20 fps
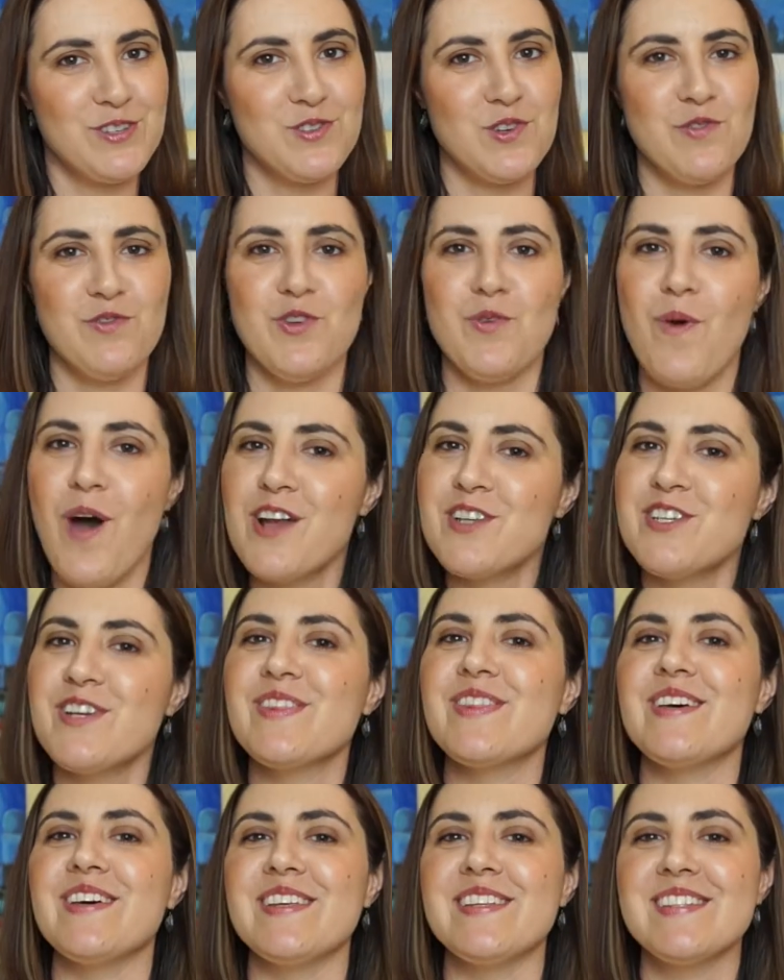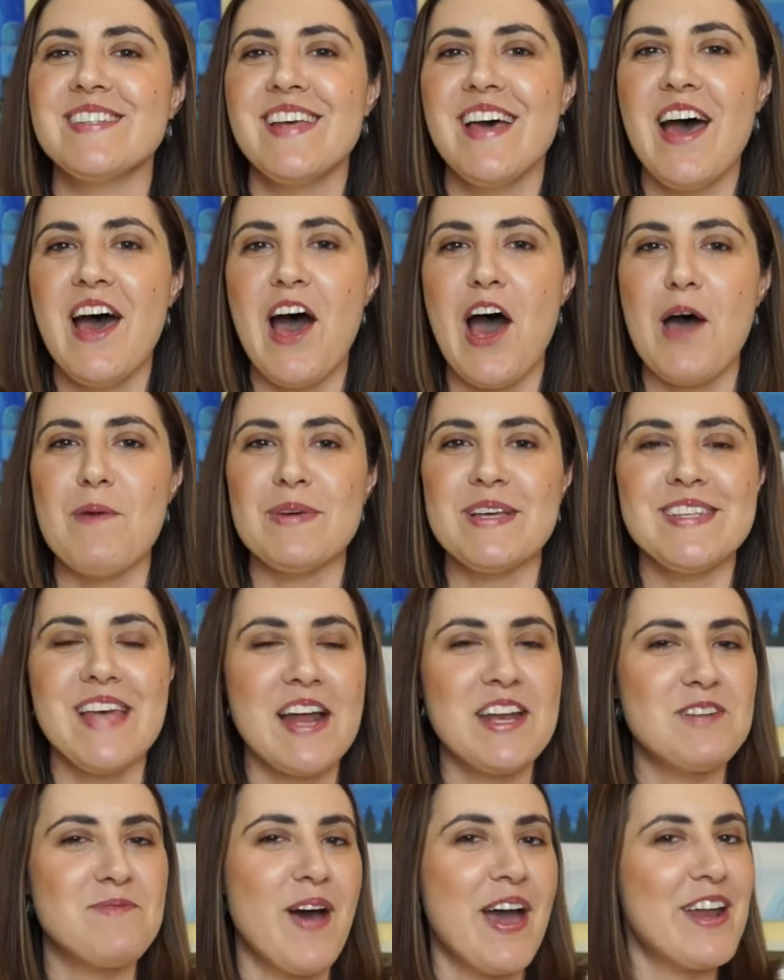So if you're watching this, I'm
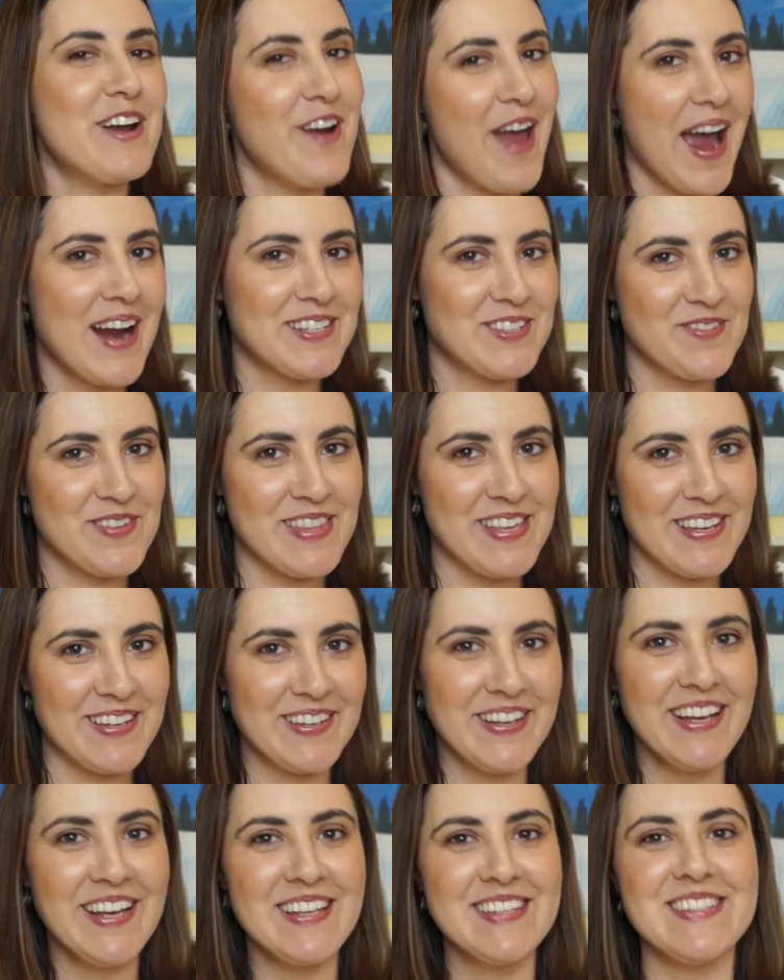excited about interacting with you.